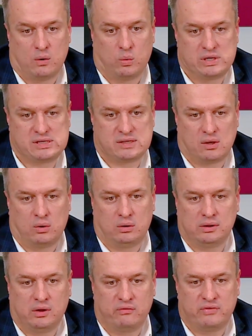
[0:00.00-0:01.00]
With
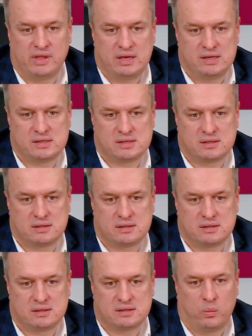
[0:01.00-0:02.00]
all of these,
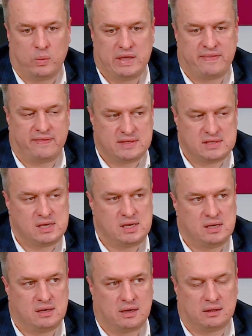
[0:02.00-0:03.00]
we see